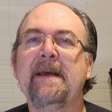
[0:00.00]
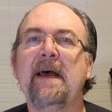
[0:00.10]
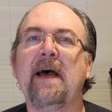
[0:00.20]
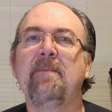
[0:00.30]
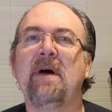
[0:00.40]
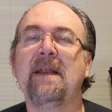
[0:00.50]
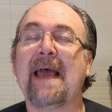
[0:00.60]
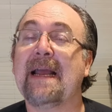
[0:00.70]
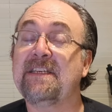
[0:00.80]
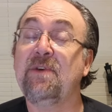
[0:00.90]
And
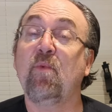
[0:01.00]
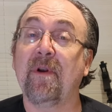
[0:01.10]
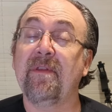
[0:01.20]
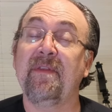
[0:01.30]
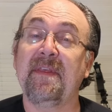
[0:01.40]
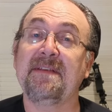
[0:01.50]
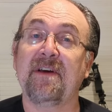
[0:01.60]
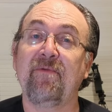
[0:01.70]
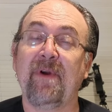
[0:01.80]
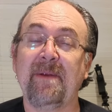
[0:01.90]
actually one of the things
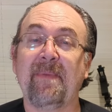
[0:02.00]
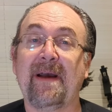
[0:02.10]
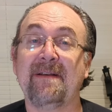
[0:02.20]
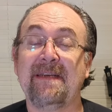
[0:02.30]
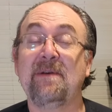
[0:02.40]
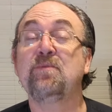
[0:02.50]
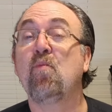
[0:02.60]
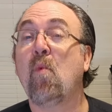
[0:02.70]
I read about it was